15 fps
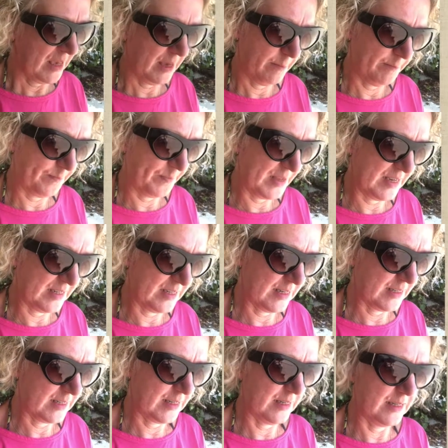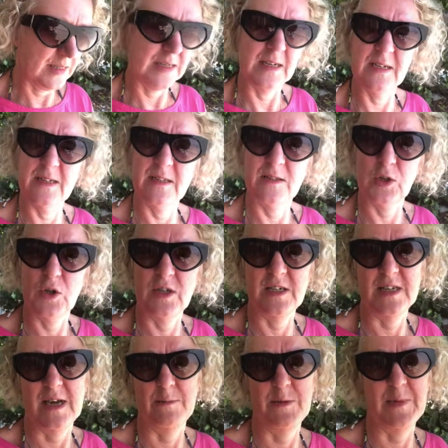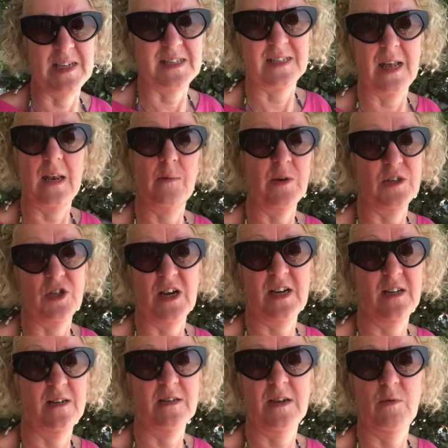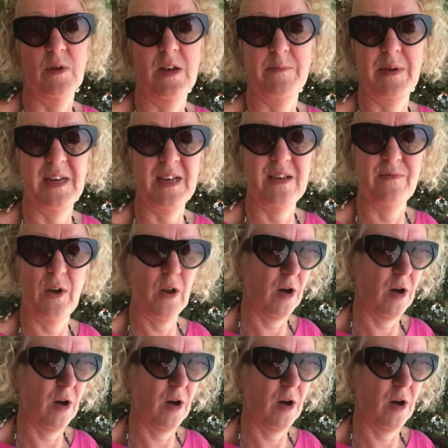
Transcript: Um, it says that it's a Sunday Times bestseller, which I can totally believe.